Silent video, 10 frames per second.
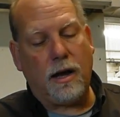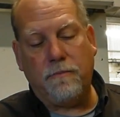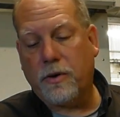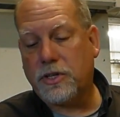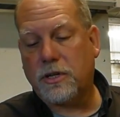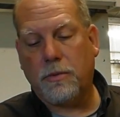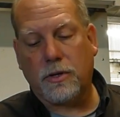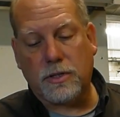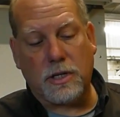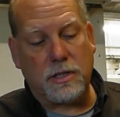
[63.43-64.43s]
very similar
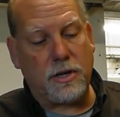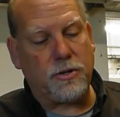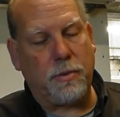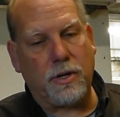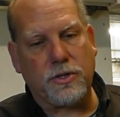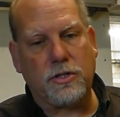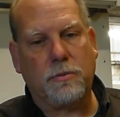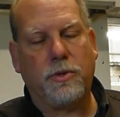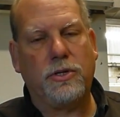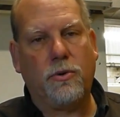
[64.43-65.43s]
to the tension barrel
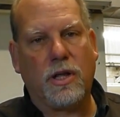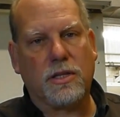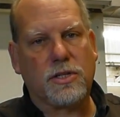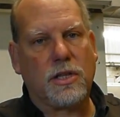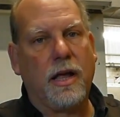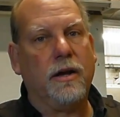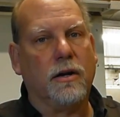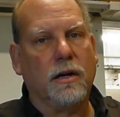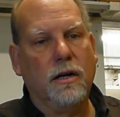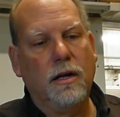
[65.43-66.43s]
system we do on the
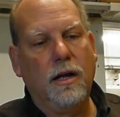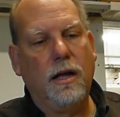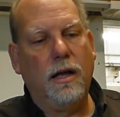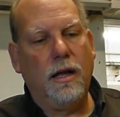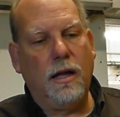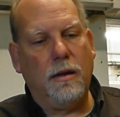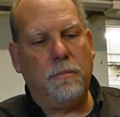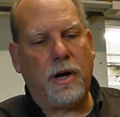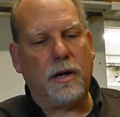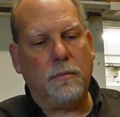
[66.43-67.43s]
Slayer.
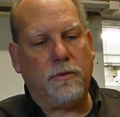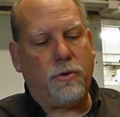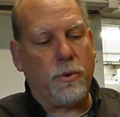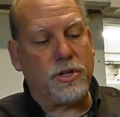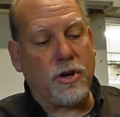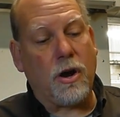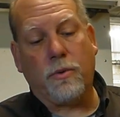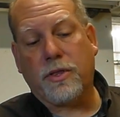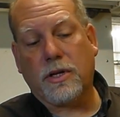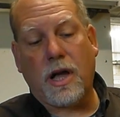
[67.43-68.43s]
But before we start
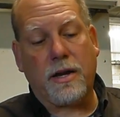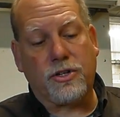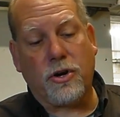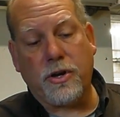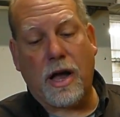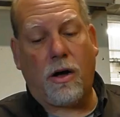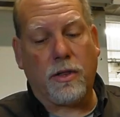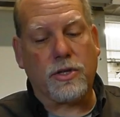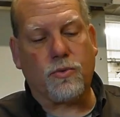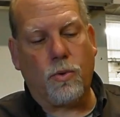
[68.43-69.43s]
with kind of showing you how all
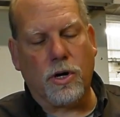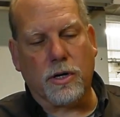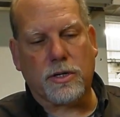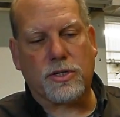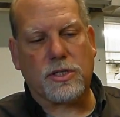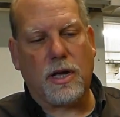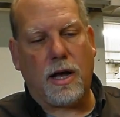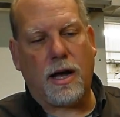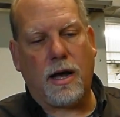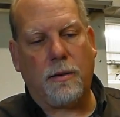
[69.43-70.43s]
this works,
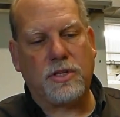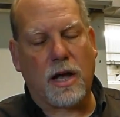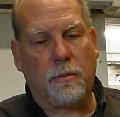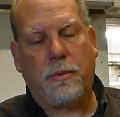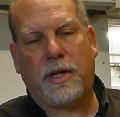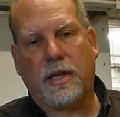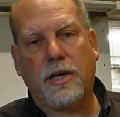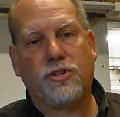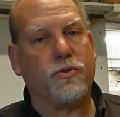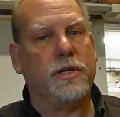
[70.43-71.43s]
talk a little bit about the
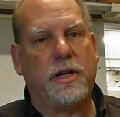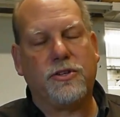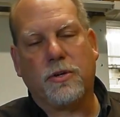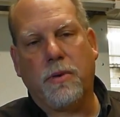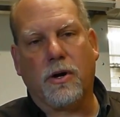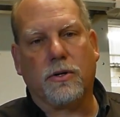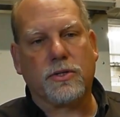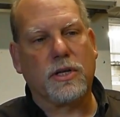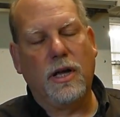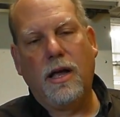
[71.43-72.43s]
history of tension
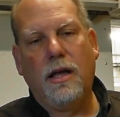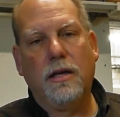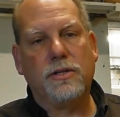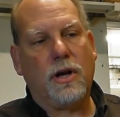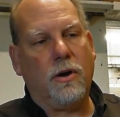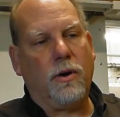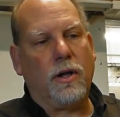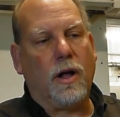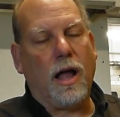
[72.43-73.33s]
barrels. So